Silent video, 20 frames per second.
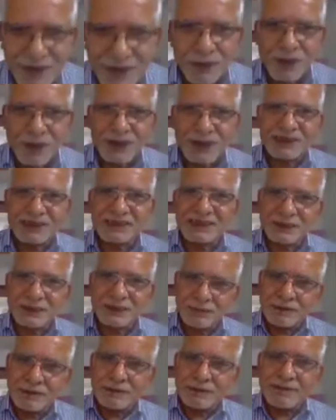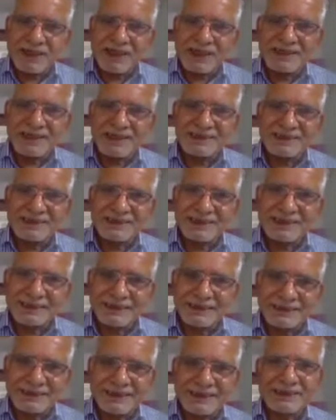awards the Nobel Prize in
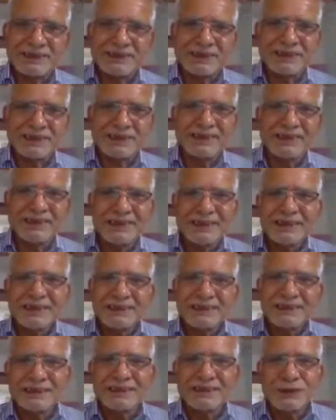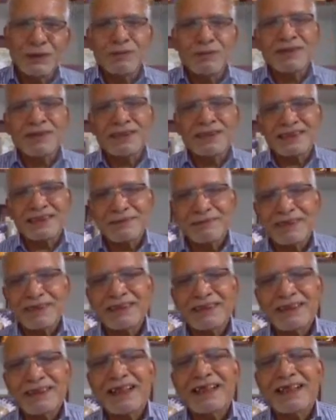Literature. The Nobel
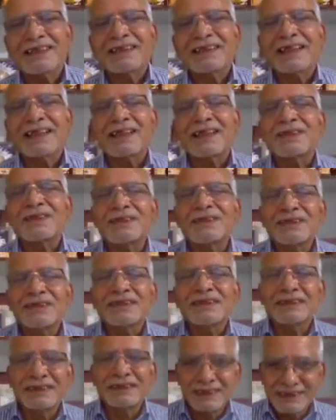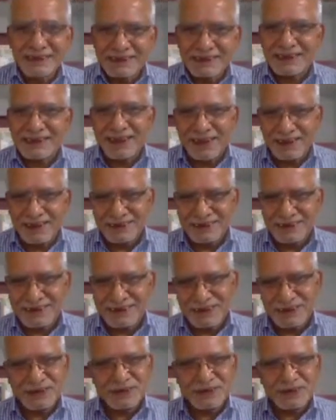Assembly at Karon Prinska
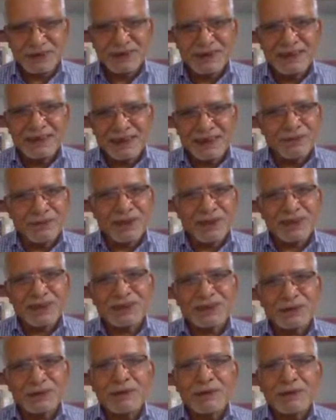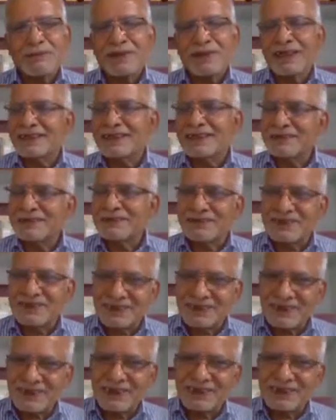Institute awards Nobel Prize in
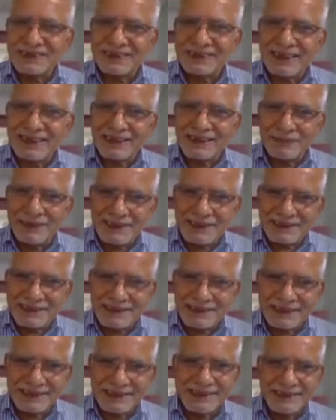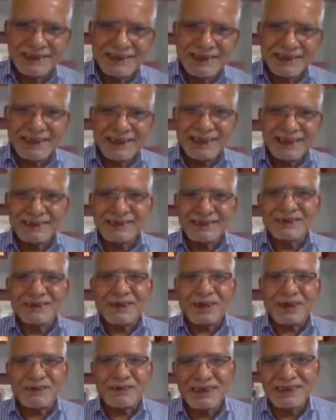Physiology and Medicine, and the
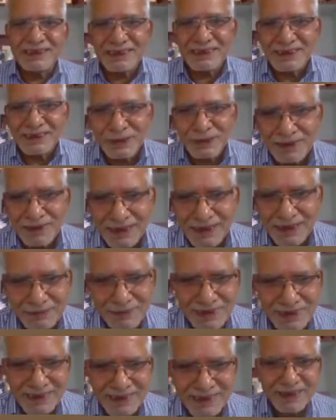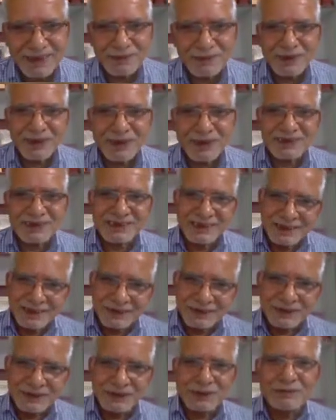Norwegian Nobel Committee awards
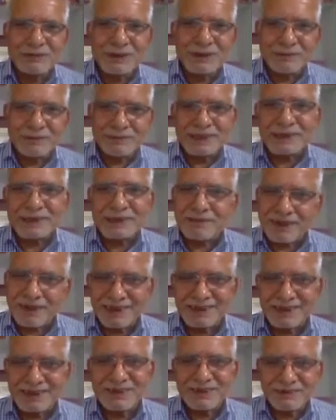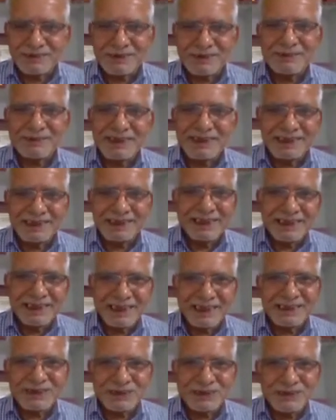Nobel Peace Prize. So everybody
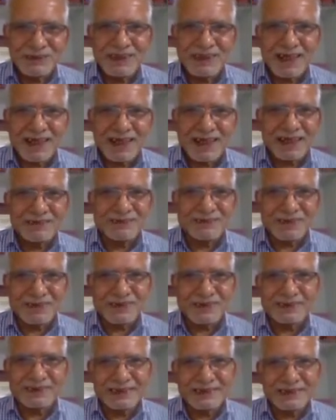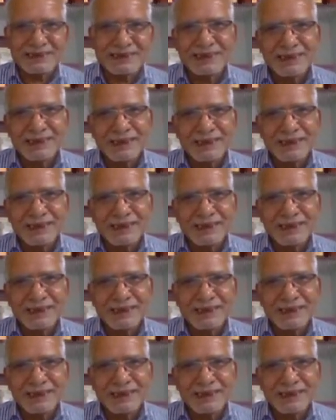has to work hard for all this.